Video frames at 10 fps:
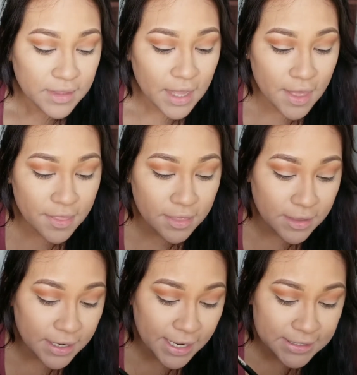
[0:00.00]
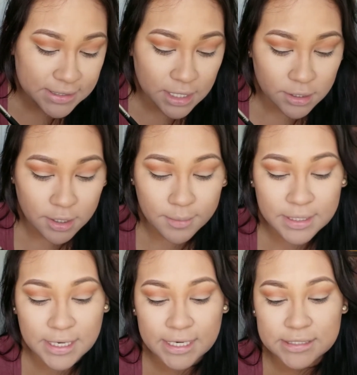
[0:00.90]
And then the next color I'm going to
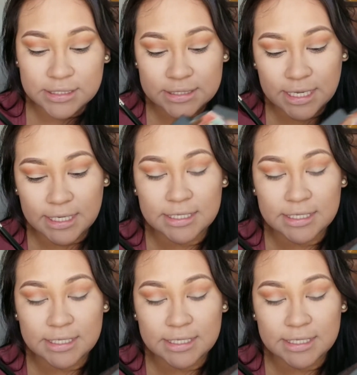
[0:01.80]
actually take